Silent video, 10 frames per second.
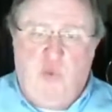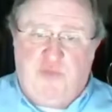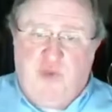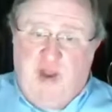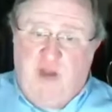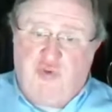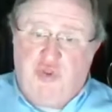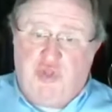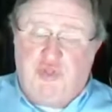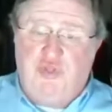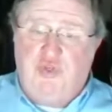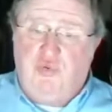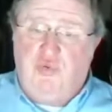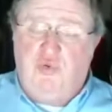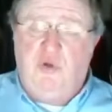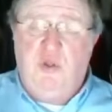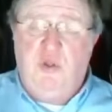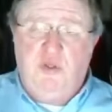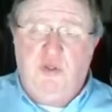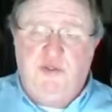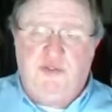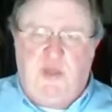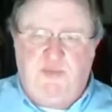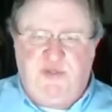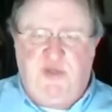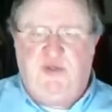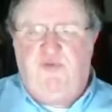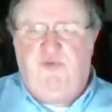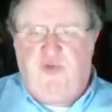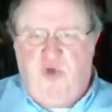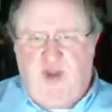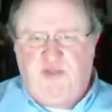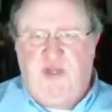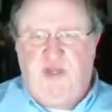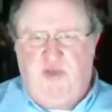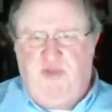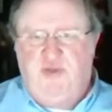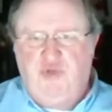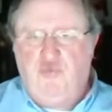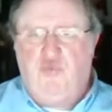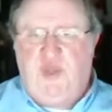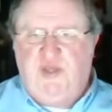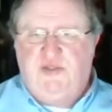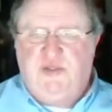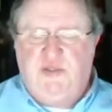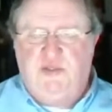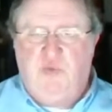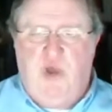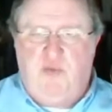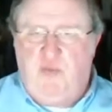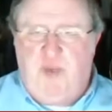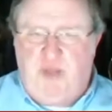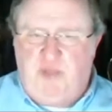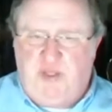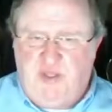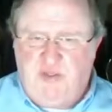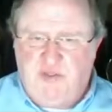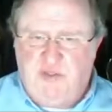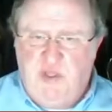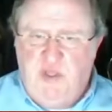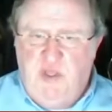With regard to the two substantive criteria, the two reasons why Republicans